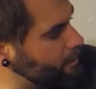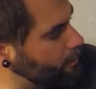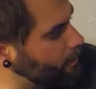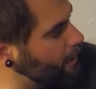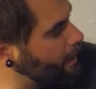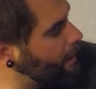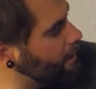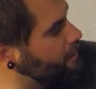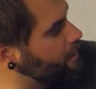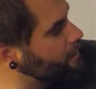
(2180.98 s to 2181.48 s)
the
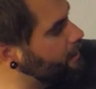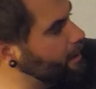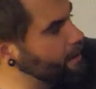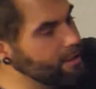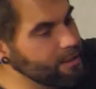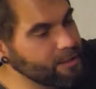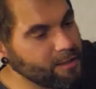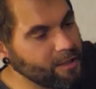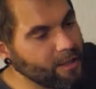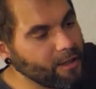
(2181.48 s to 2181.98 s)
way I
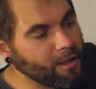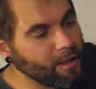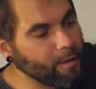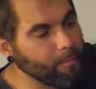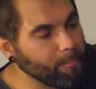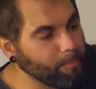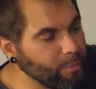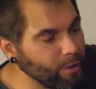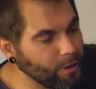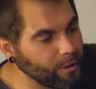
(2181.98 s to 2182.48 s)
decided to set it
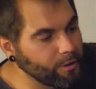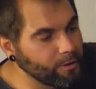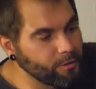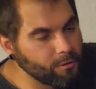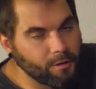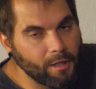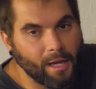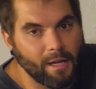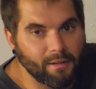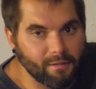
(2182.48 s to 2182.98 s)
up, but
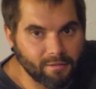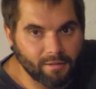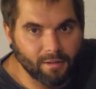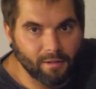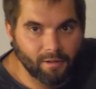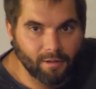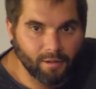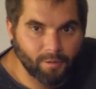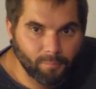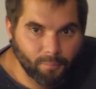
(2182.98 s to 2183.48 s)
you can
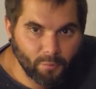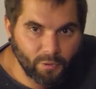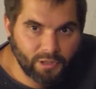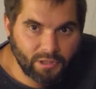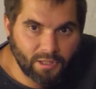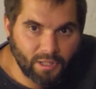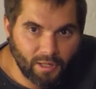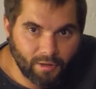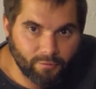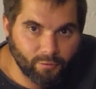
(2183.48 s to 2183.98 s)
set it up
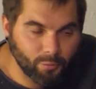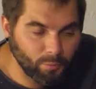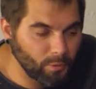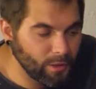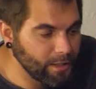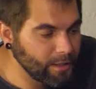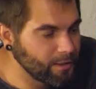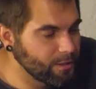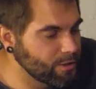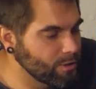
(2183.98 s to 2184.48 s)
whichever
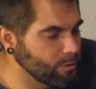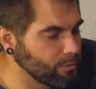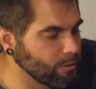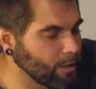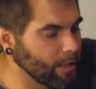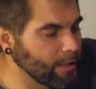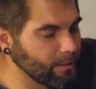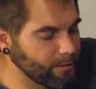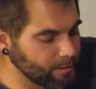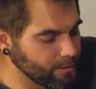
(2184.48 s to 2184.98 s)
way that you
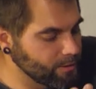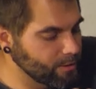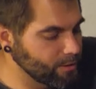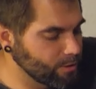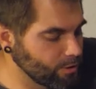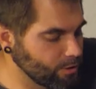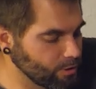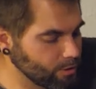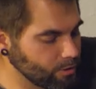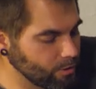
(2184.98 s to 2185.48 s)
like. This
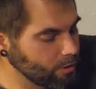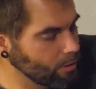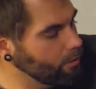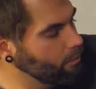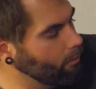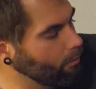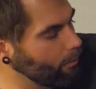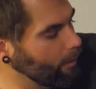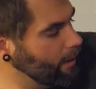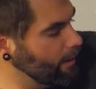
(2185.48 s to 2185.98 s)
is just
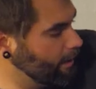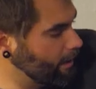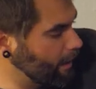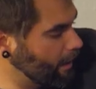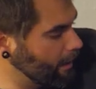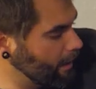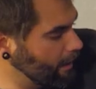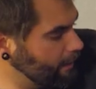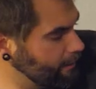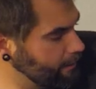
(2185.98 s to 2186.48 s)
the way that
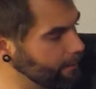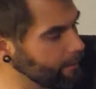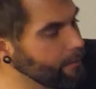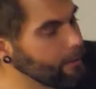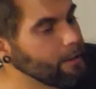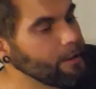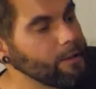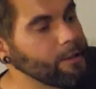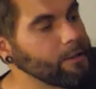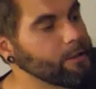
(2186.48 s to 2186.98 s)
I liked
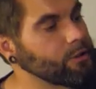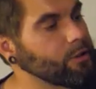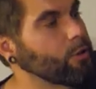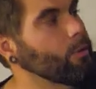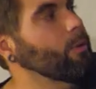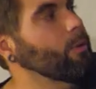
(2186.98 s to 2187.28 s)
it. So